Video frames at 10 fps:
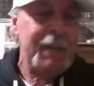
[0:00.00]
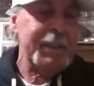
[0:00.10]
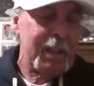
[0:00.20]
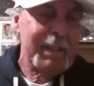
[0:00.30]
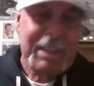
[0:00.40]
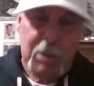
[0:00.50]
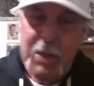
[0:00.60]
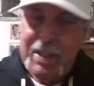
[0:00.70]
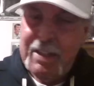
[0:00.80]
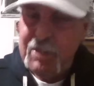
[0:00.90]
I'd like to
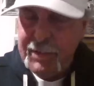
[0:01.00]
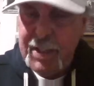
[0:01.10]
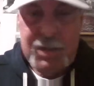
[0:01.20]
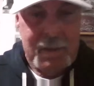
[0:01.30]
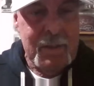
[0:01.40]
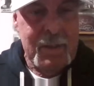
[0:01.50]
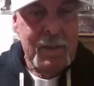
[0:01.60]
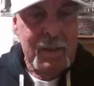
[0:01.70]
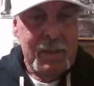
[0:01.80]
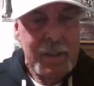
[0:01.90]
win this division.
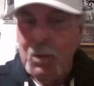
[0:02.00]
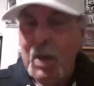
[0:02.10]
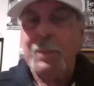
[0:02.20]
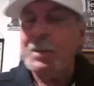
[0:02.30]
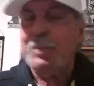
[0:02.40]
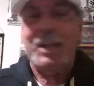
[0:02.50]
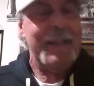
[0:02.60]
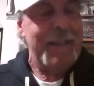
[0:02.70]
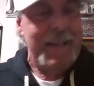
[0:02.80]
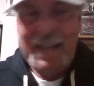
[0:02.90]
You don't want to be
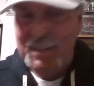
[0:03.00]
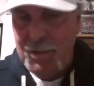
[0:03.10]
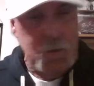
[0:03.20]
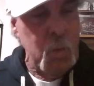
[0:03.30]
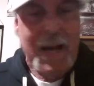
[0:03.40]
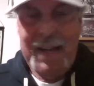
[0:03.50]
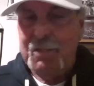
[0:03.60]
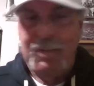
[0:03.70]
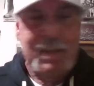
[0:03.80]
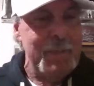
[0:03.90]
playing in that 2 out of
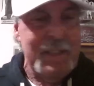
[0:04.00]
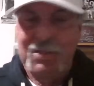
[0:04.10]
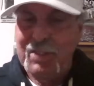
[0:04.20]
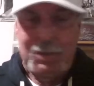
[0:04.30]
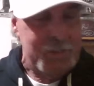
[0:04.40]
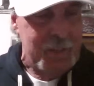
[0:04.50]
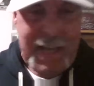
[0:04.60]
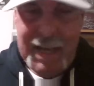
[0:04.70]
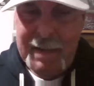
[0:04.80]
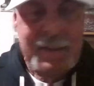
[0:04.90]
3 miniseries
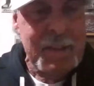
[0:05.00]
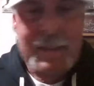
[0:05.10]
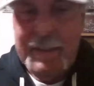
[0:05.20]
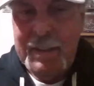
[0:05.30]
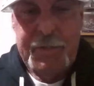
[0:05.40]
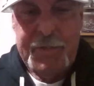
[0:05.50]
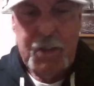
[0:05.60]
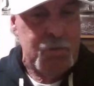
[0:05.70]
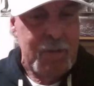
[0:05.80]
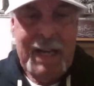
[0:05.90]
again in the
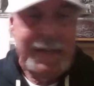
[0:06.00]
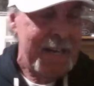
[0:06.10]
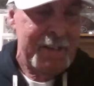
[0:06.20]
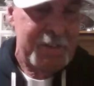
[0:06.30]
first round. That is an